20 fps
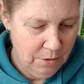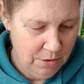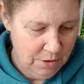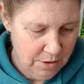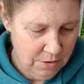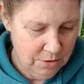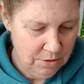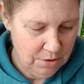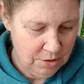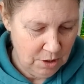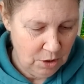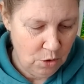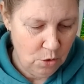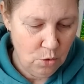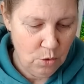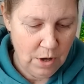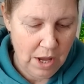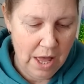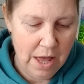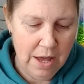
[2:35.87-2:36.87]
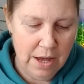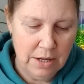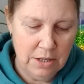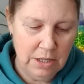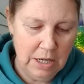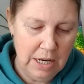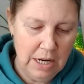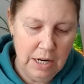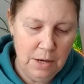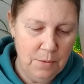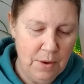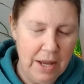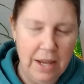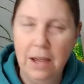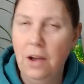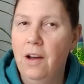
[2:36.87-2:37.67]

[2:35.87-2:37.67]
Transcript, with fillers: this is a cool card. Anyway,